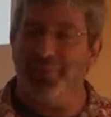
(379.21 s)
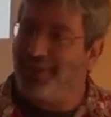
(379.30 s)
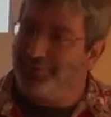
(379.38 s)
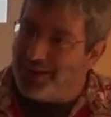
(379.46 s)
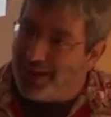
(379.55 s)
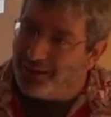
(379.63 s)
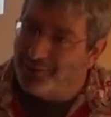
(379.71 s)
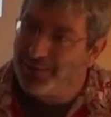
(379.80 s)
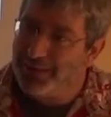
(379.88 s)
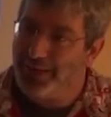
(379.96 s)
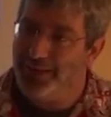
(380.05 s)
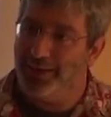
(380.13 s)
that's
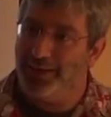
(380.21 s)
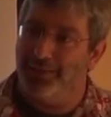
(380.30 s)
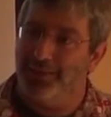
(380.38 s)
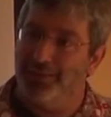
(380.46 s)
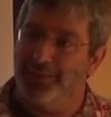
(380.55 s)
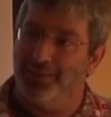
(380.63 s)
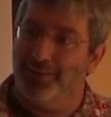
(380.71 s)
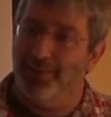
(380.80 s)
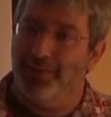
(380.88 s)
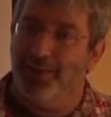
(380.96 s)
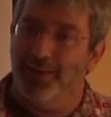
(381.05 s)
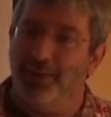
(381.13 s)
aggregating.
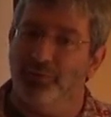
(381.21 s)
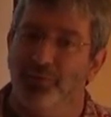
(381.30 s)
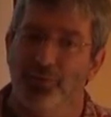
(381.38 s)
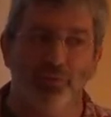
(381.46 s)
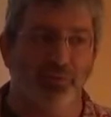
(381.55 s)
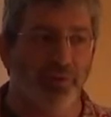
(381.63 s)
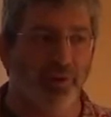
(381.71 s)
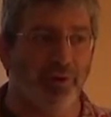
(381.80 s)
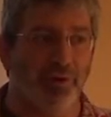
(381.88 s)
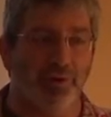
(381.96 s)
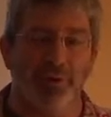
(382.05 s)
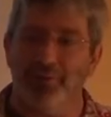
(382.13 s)
And so you
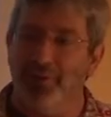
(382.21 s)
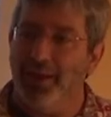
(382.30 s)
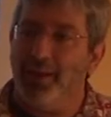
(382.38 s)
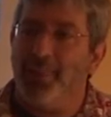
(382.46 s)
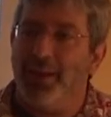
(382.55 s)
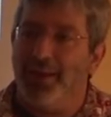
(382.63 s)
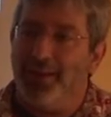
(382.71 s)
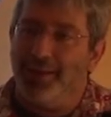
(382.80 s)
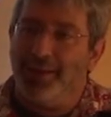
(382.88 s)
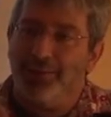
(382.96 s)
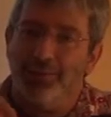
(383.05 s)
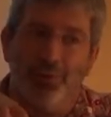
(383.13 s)
start
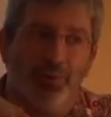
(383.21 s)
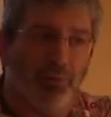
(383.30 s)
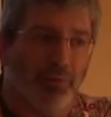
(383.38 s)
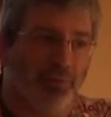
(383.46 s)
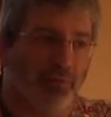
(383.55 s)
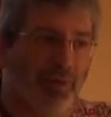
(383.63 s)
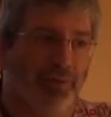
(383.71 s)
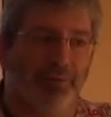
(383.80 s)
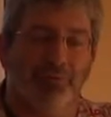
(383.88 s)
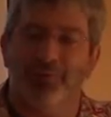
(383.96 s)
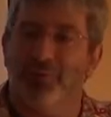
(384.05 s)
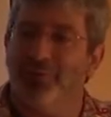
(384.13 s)
contaminating local site
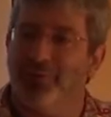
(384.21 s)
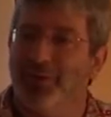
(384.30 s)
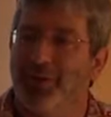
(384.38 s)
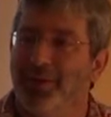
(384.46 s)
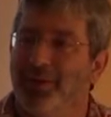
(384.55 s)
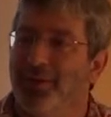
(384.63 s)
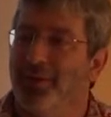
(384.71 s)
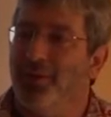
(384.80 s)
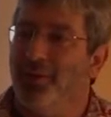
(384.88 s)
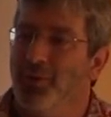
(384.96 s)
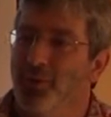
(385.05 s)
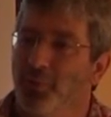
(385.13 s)
diversity
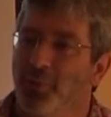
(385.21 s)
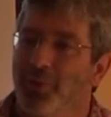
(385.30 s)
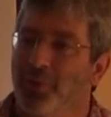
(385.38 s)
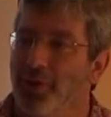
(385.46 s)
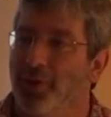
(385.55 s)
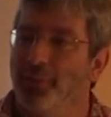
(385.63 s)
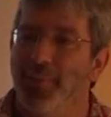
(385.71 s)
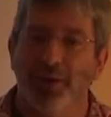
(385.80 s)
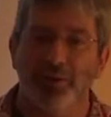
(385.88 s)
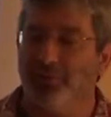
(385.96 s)
with among